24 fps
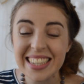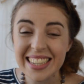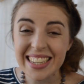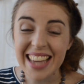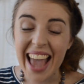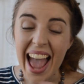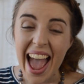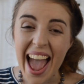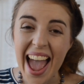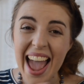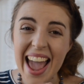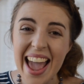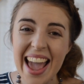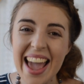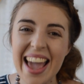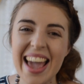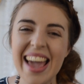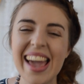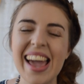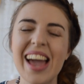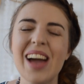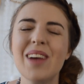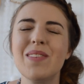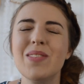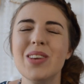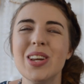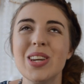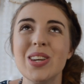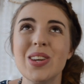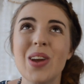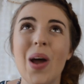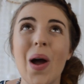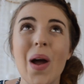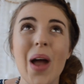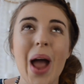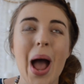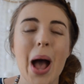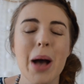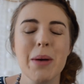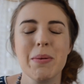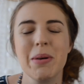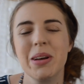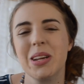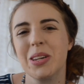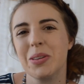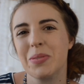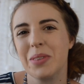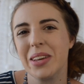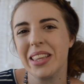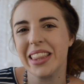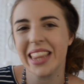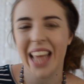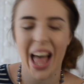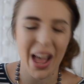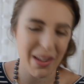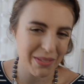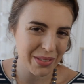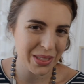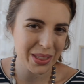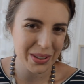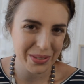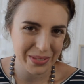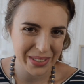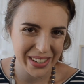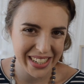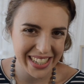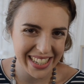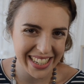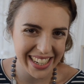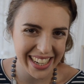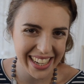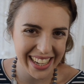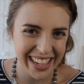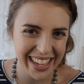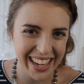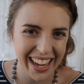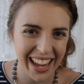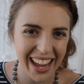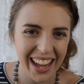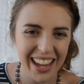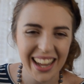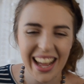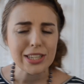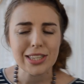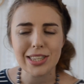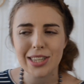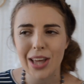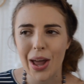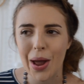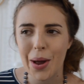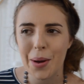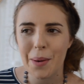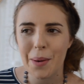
Yay! We know how much we love the winter here. So